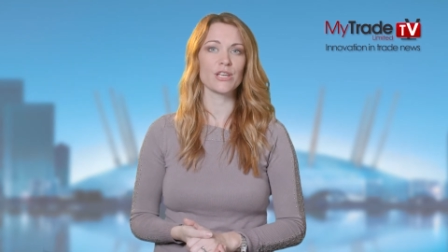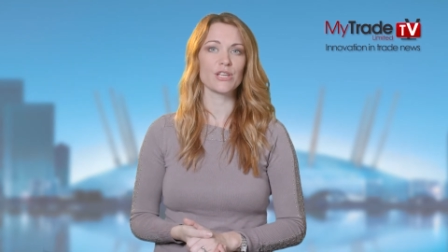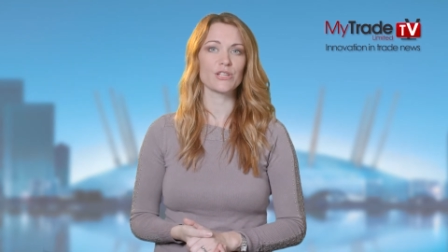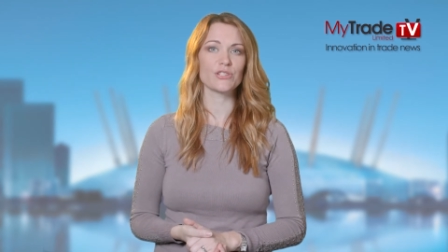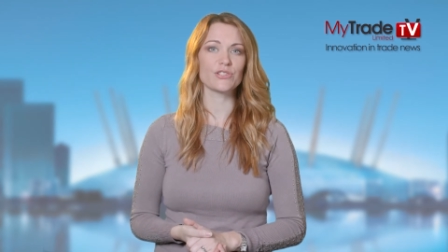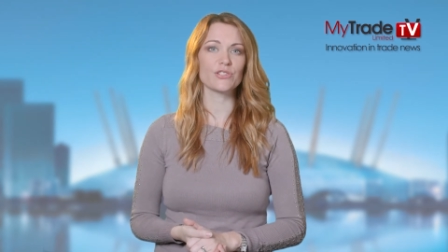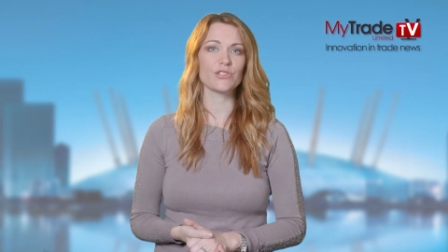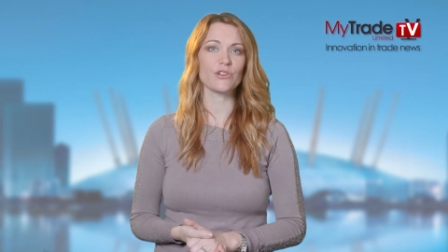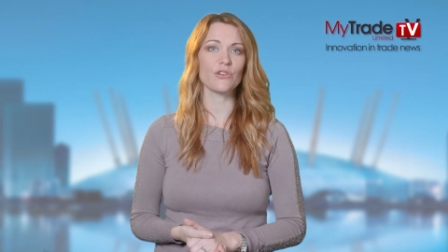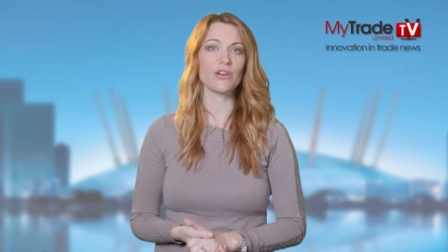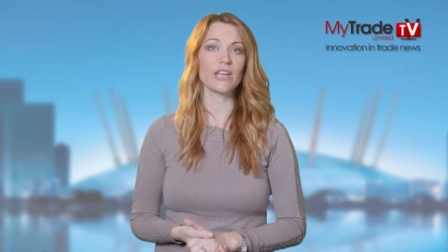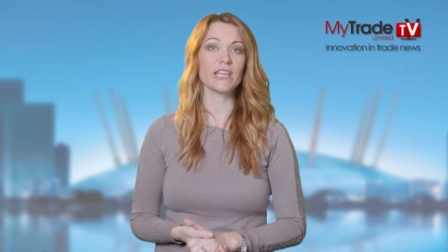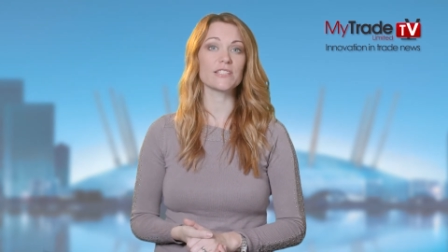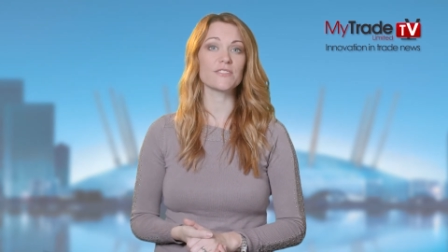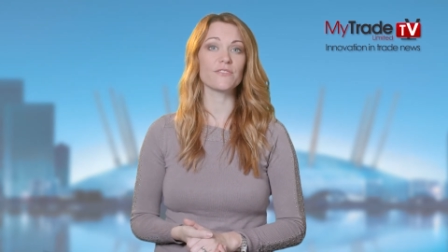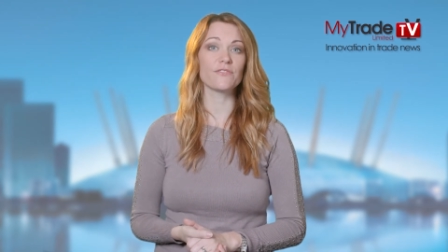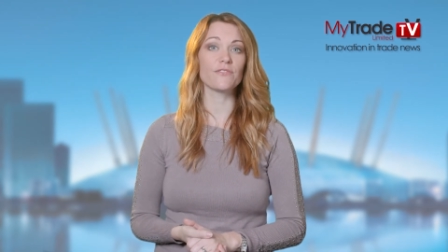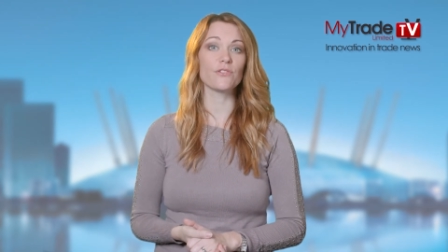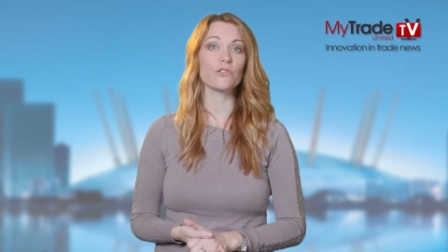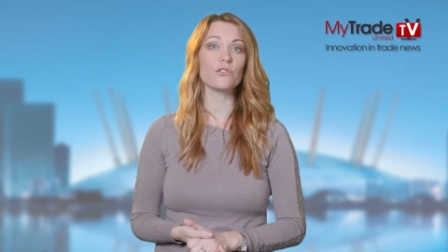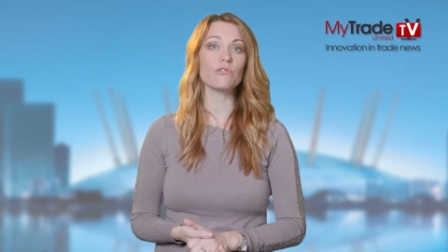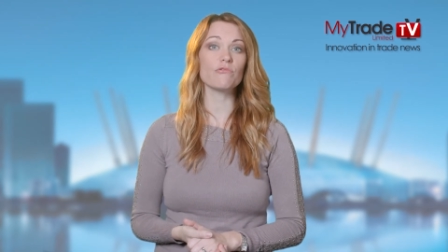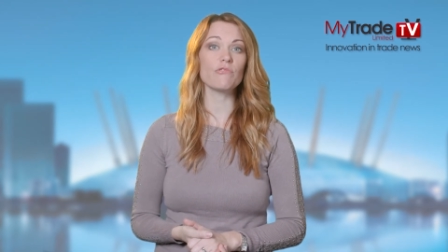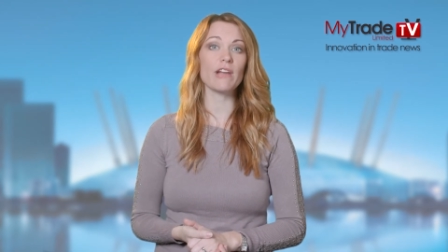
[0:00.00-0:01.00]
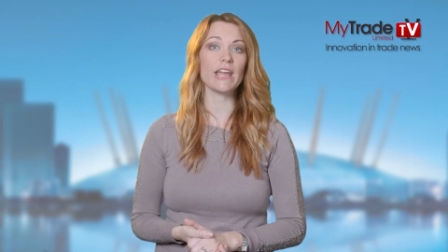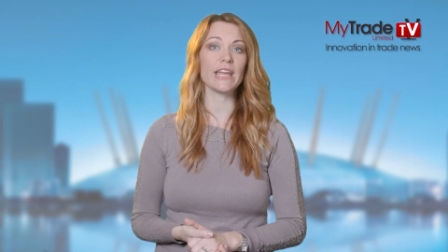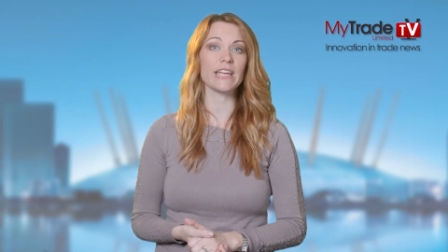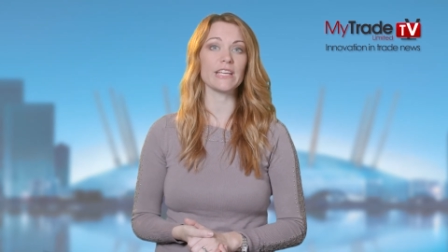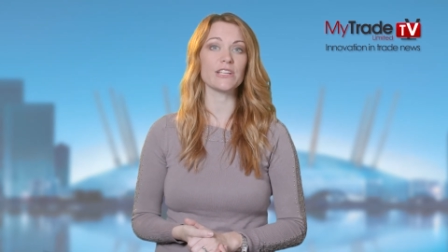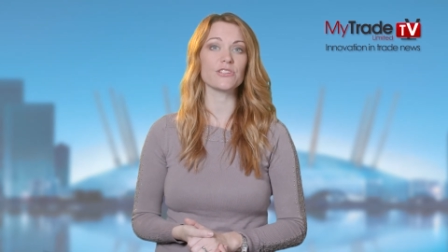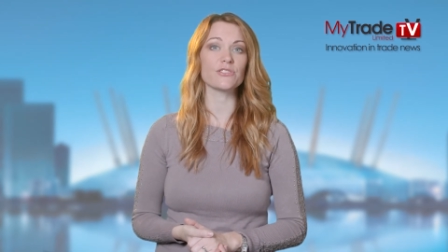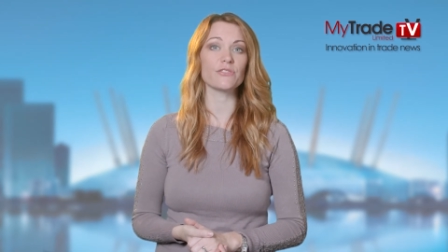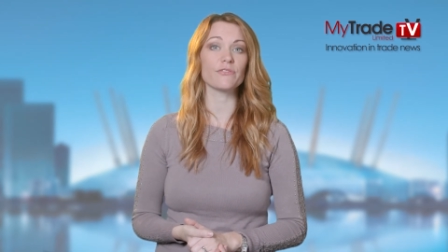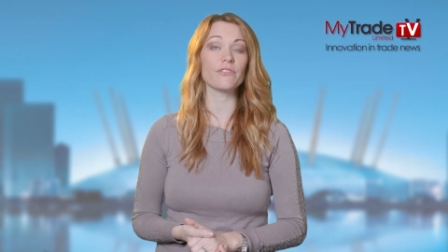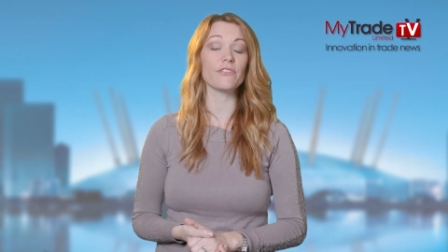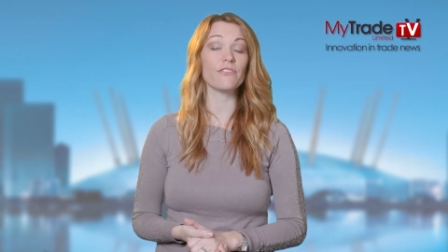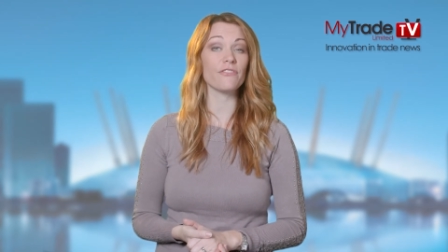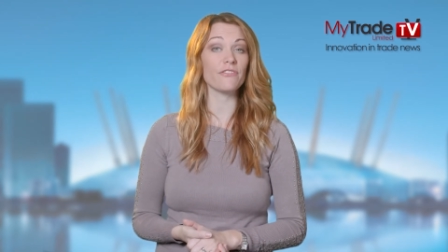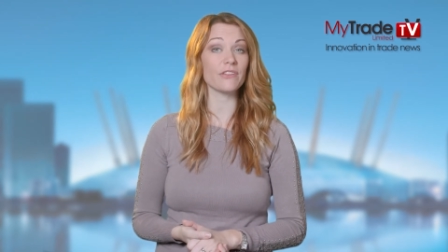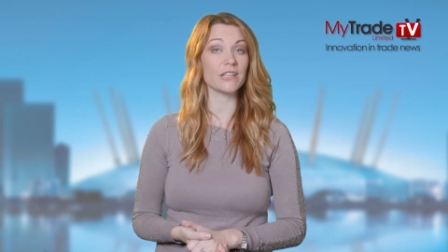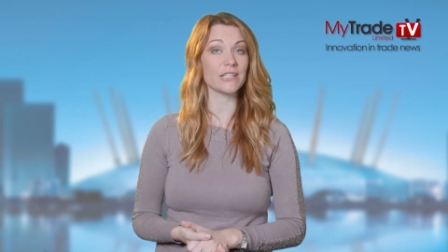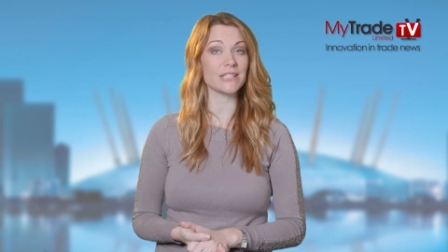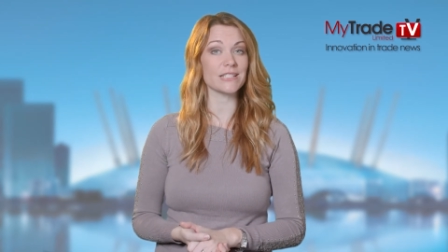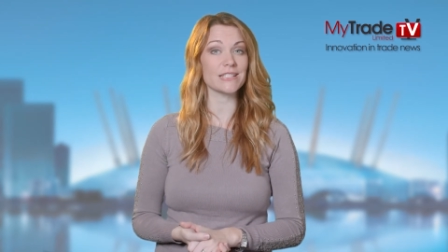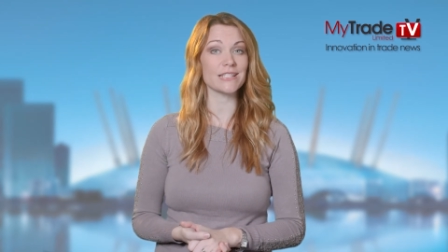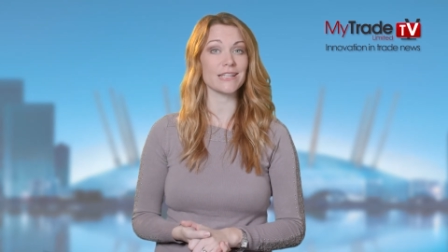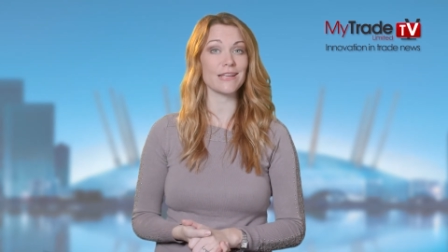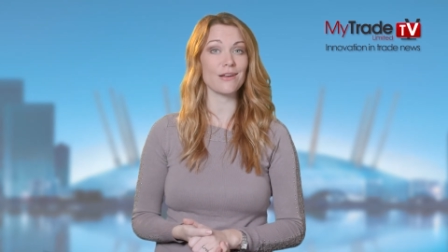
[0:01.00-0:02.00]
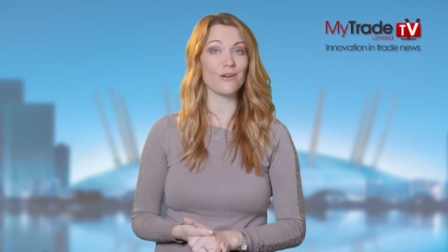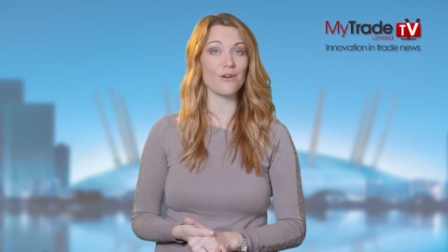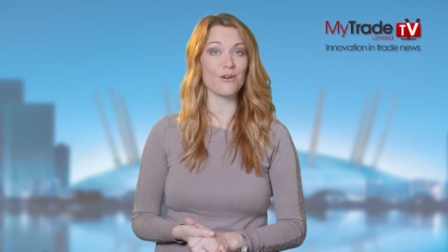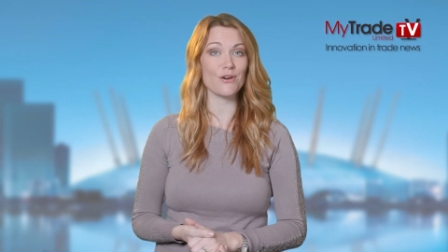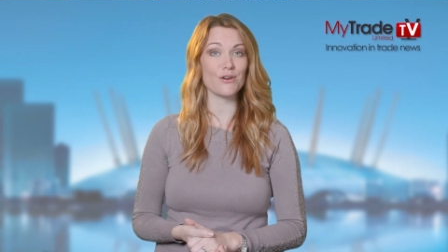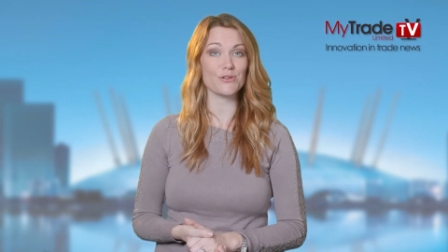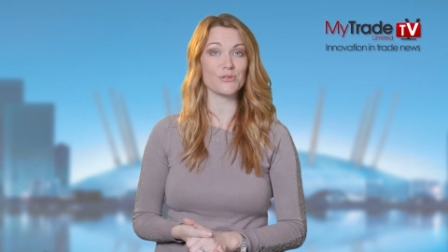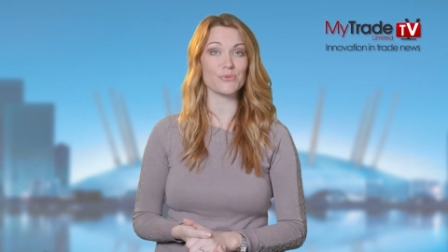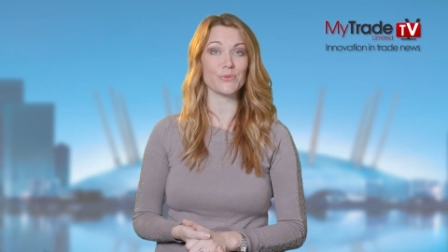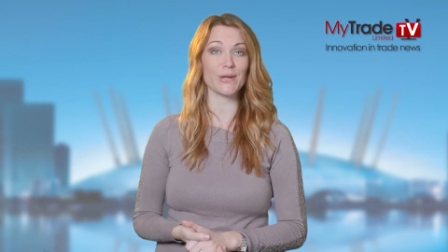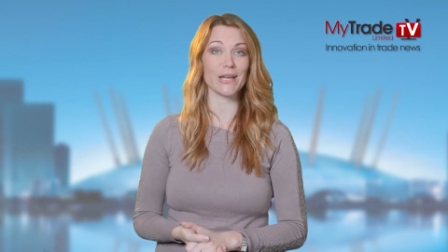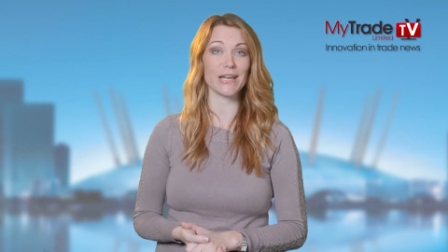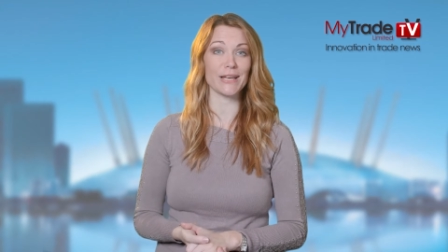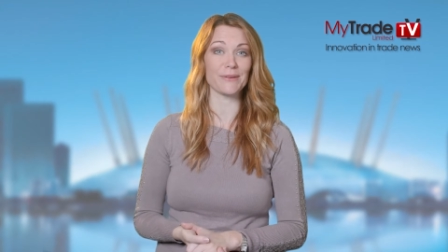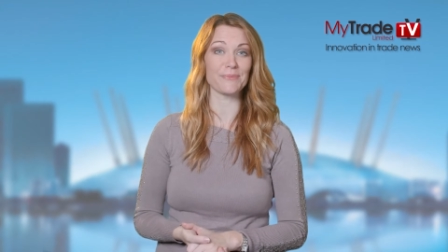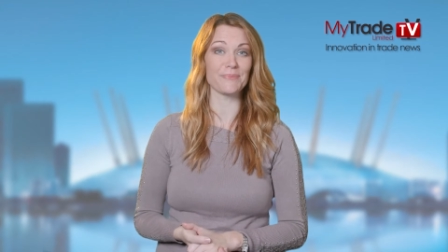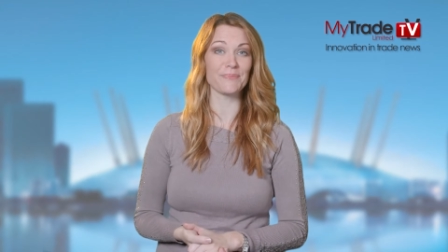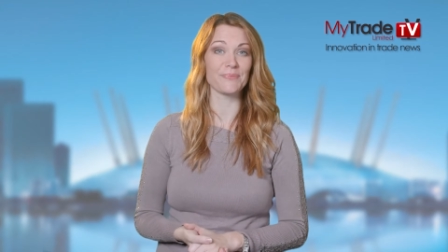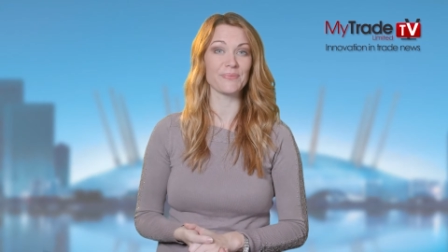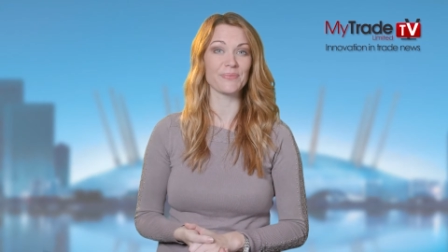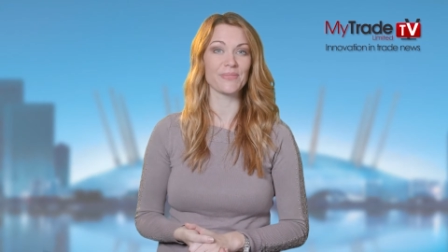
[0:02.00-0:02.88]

stock its full range of Affinity hardware.